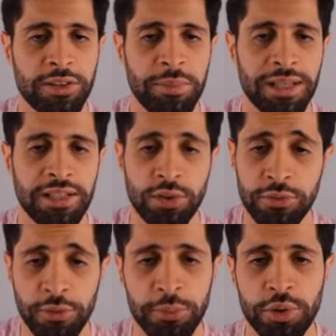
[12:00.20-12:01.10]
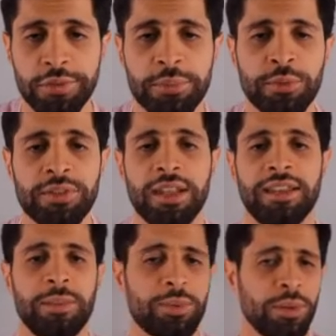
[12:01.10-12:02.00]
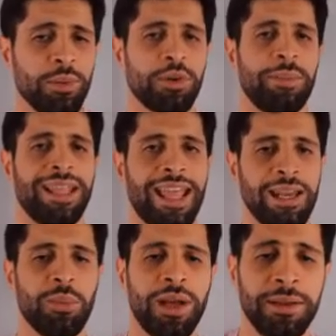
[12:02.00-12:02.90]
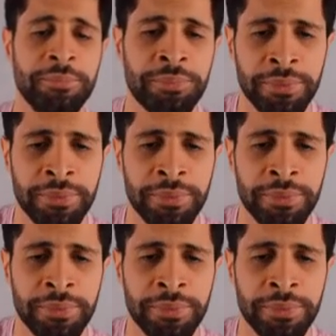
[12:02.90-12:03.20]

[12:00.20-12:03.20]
is making useful moves that they probably want to make anyway,